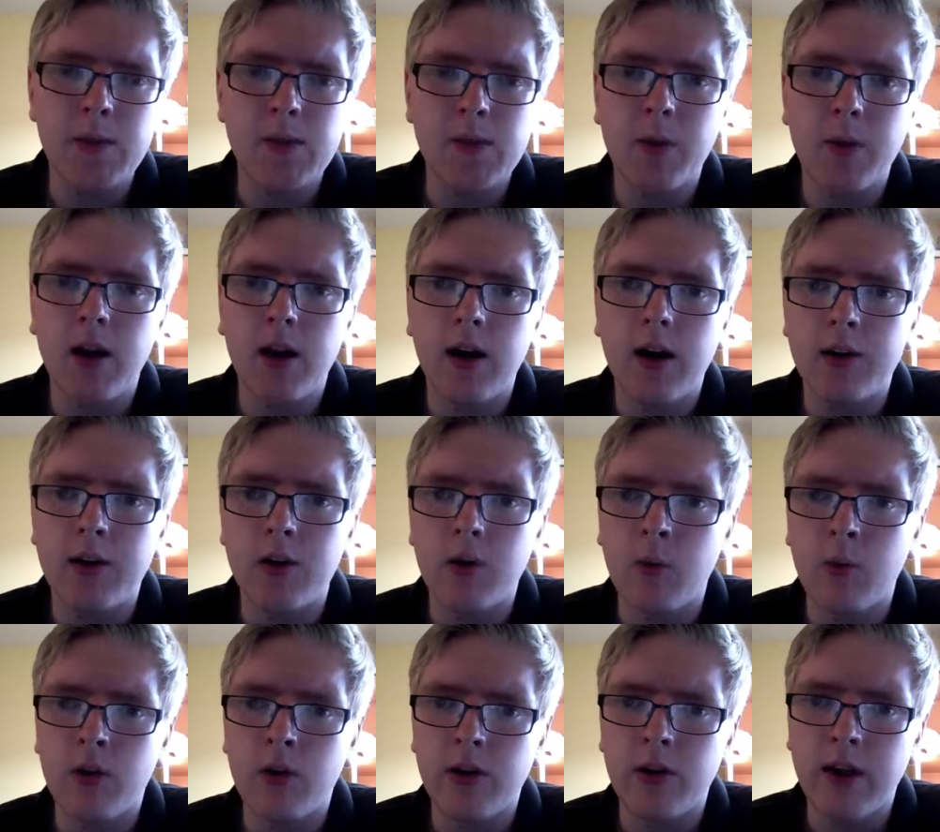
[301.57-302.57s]
but I don't
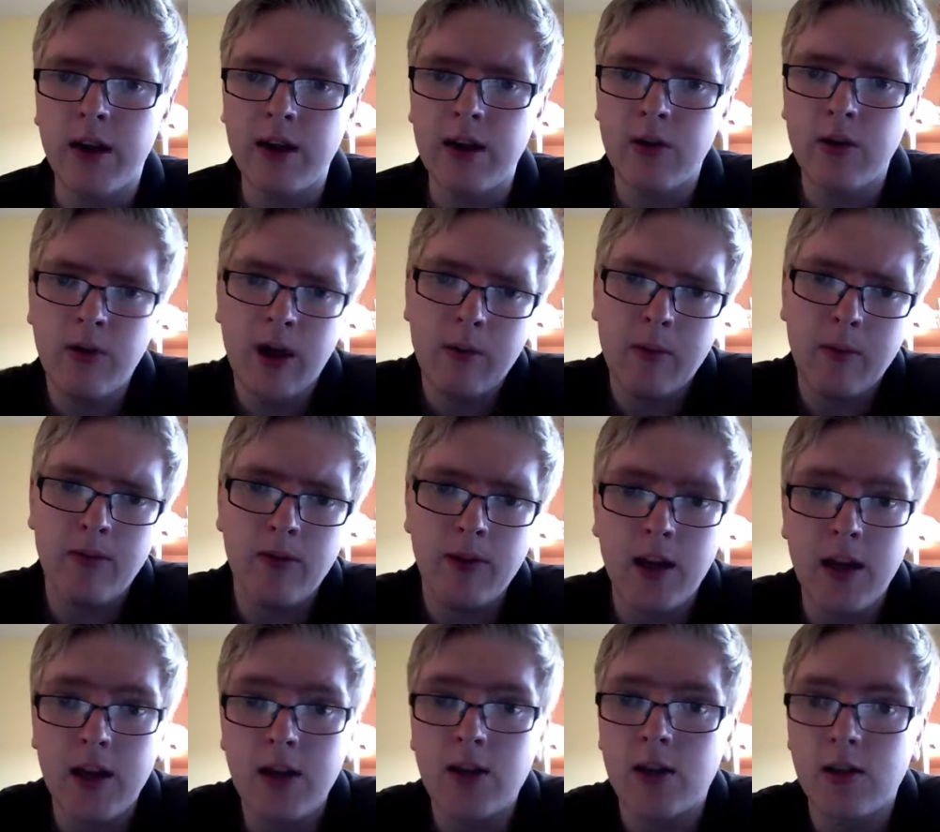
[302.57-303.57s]
want any
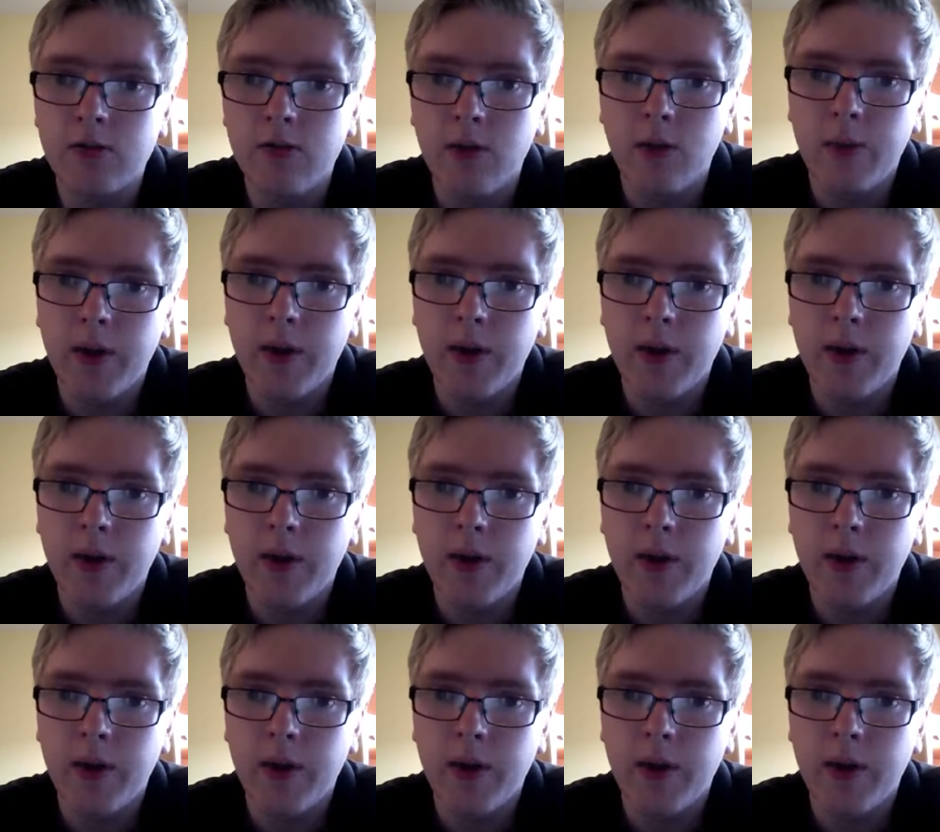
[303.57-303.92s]
ramifications from that,